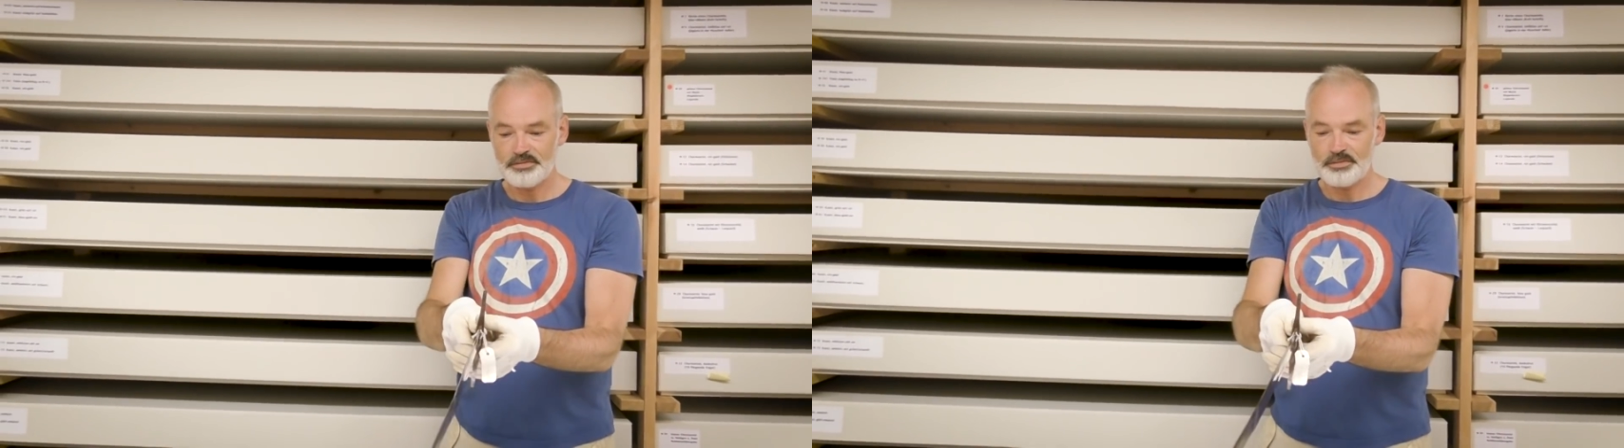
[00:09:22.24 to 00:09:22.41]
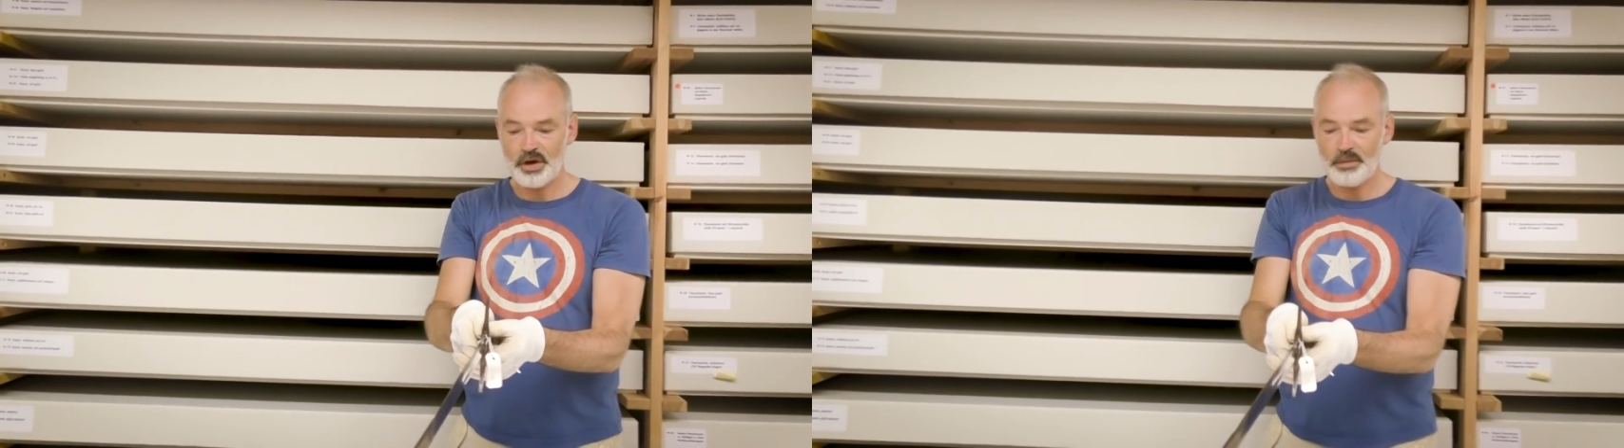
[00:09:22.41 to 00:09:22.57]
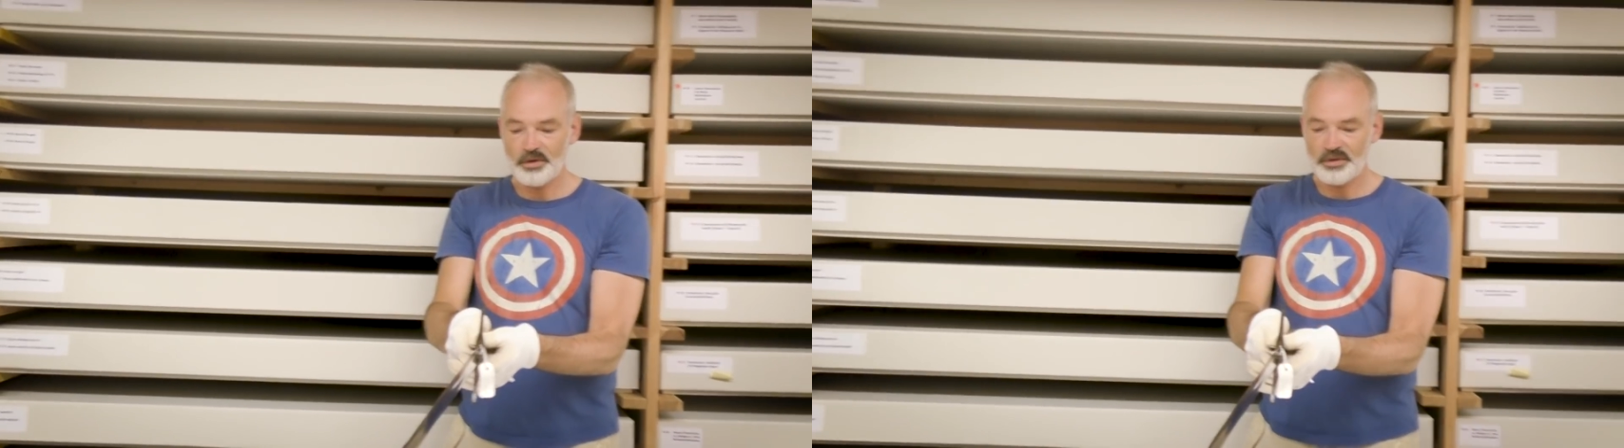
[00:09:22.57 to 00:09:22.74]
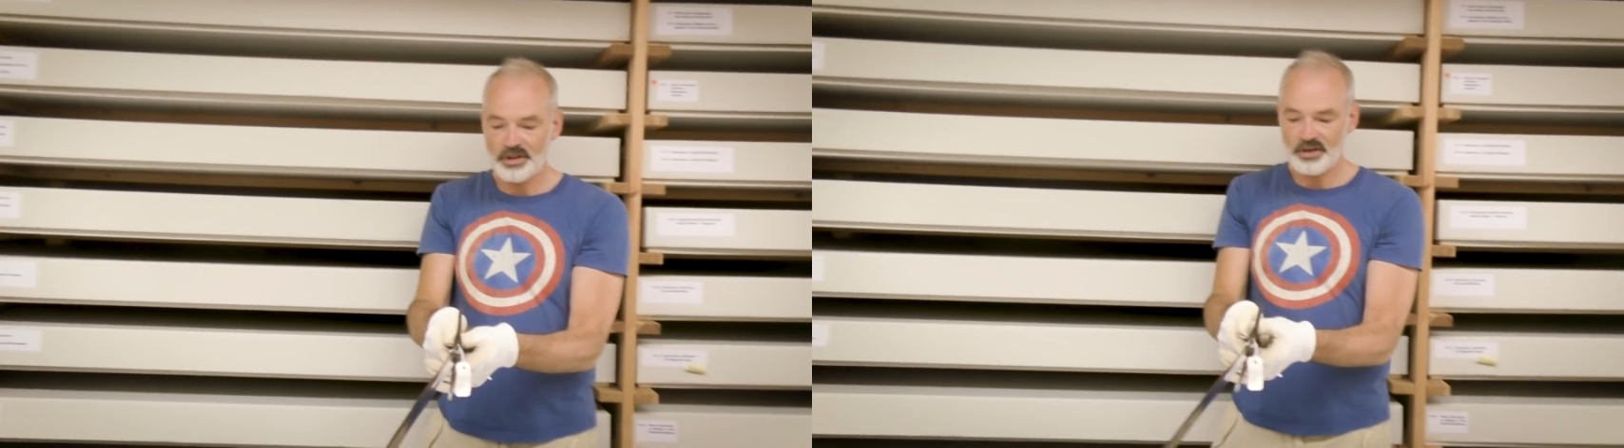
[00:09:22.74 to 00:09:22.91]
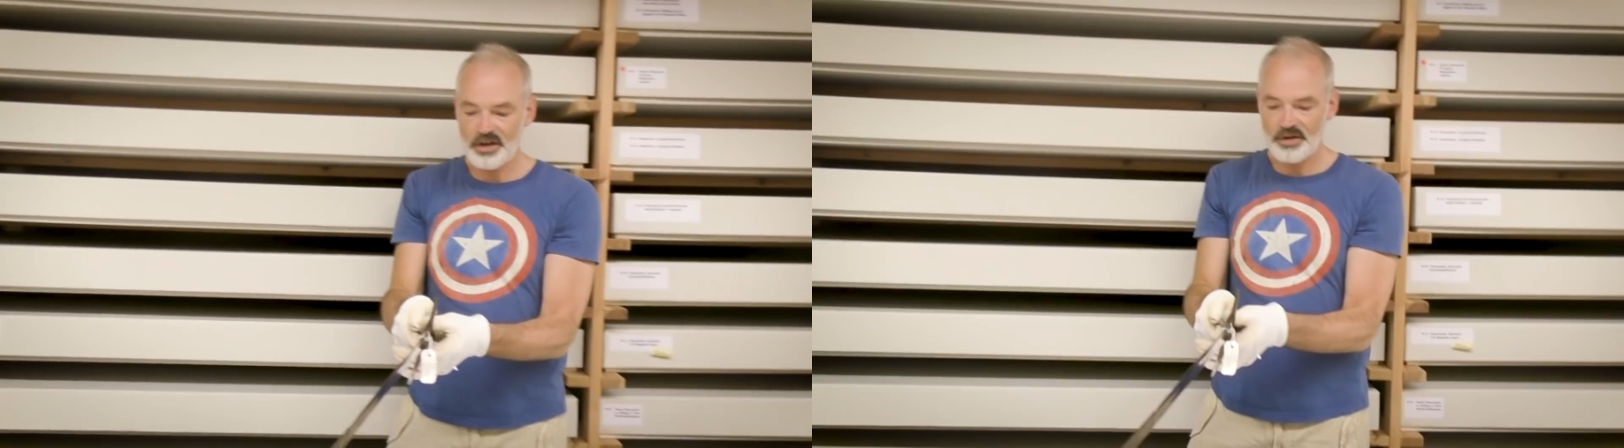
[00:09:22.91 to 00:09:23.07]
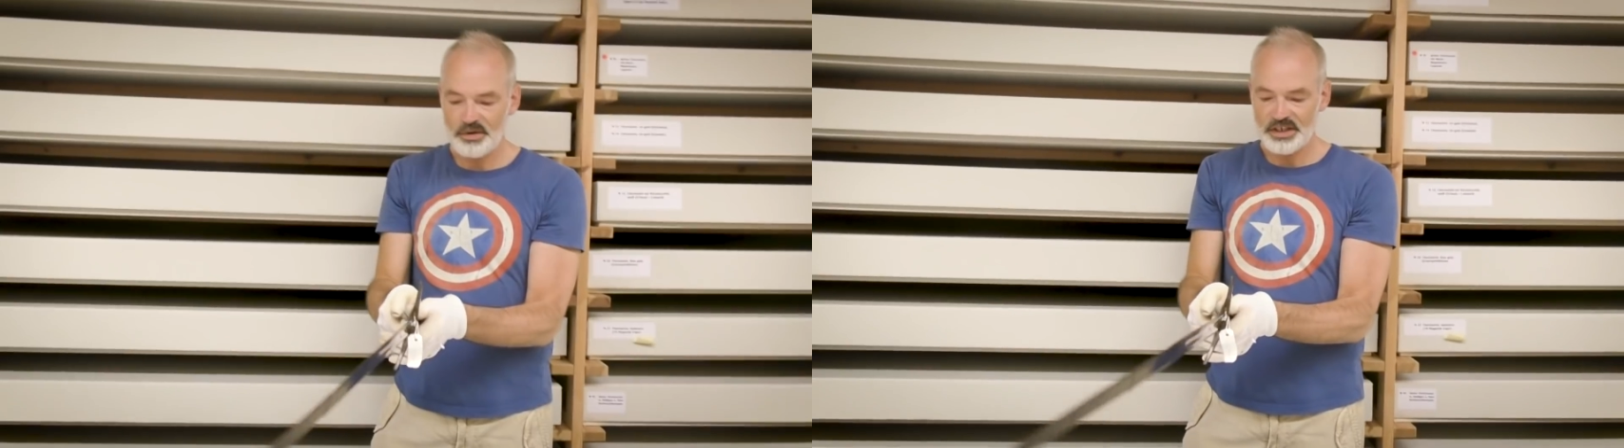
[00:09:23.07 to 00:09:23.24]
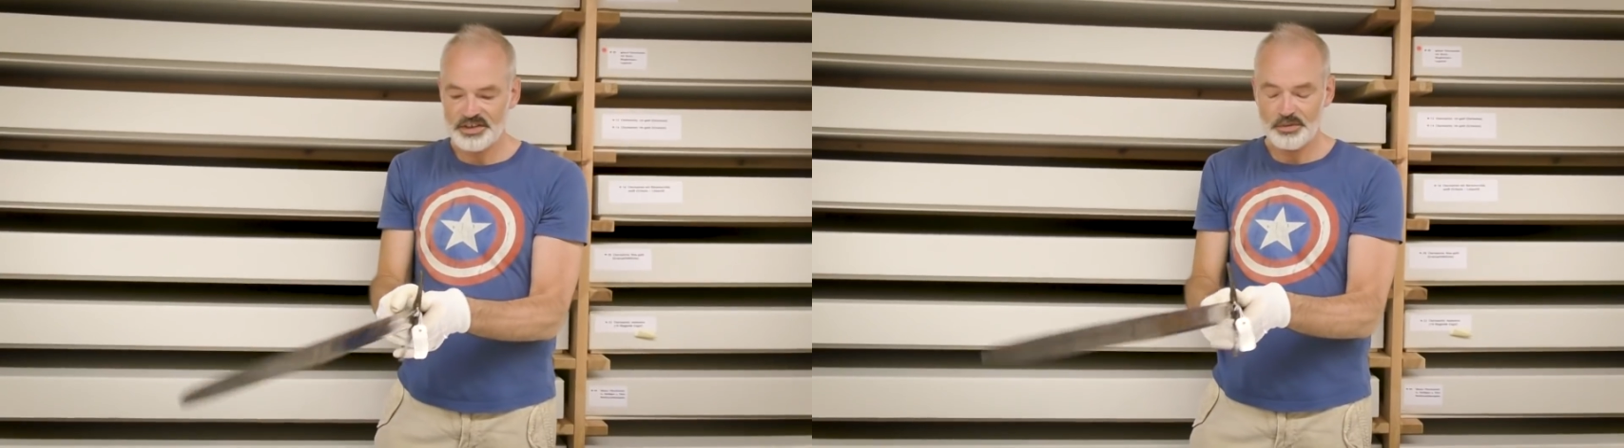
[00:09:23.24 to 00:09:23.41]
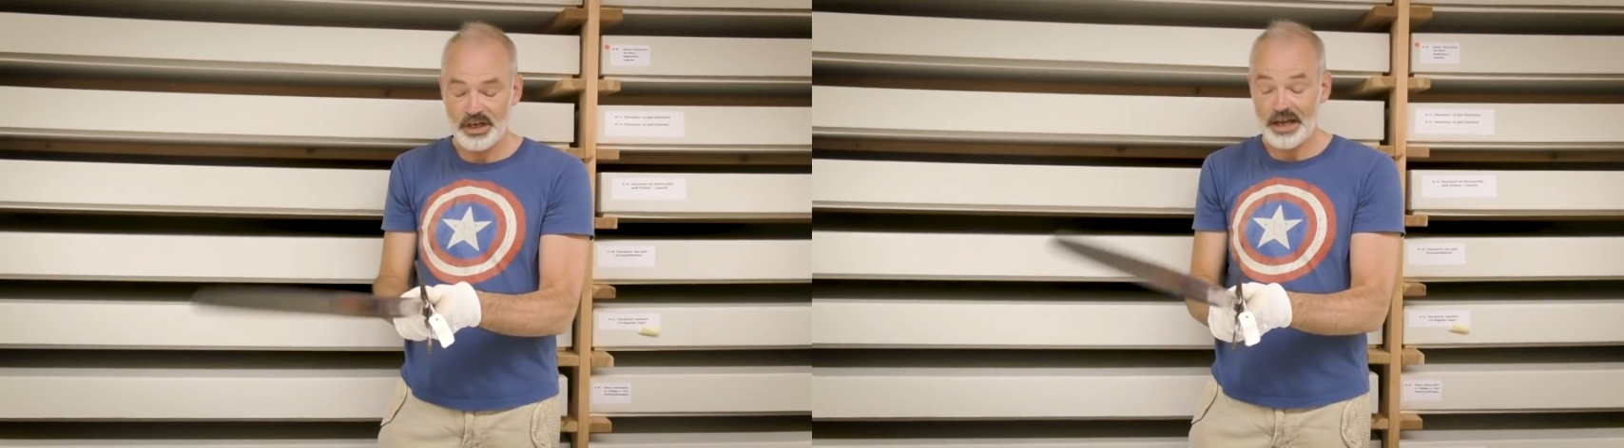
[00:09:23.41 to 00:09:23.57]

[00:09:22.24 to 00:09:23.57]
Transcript: pommel with a clockwise and